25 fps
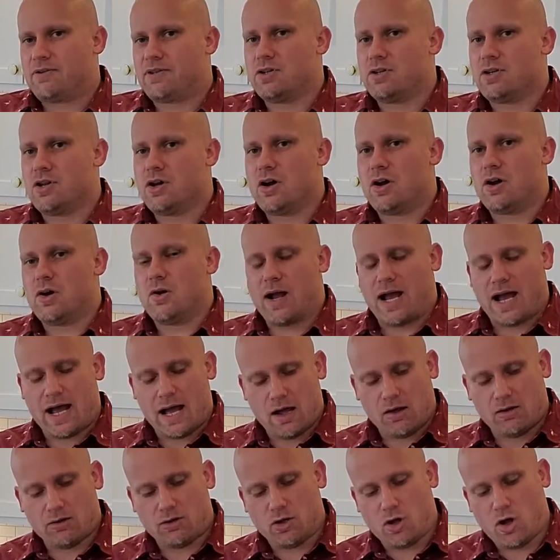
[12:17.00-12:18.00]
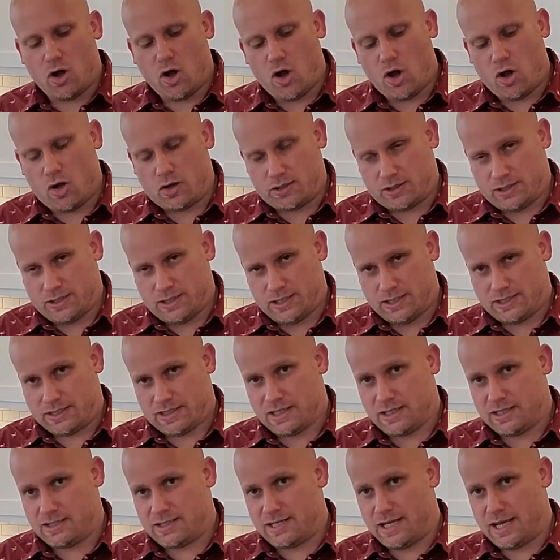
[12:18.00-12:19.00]
to know how long it's
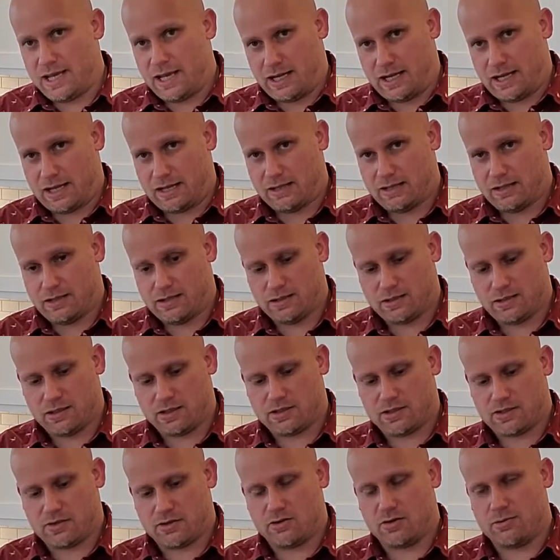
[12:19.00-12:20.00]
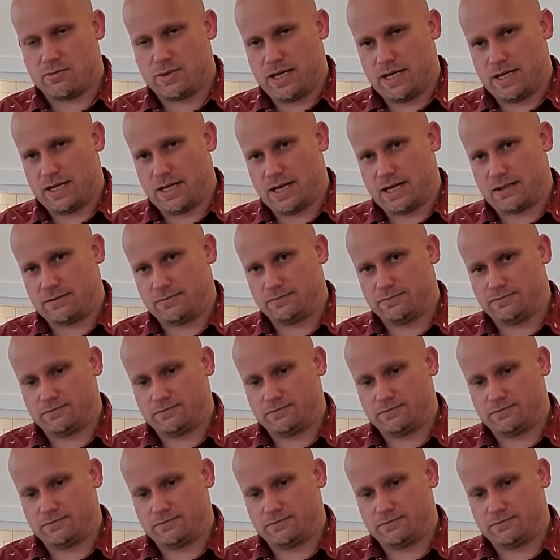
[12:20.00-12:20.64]
gonna take to stir a Manhattan.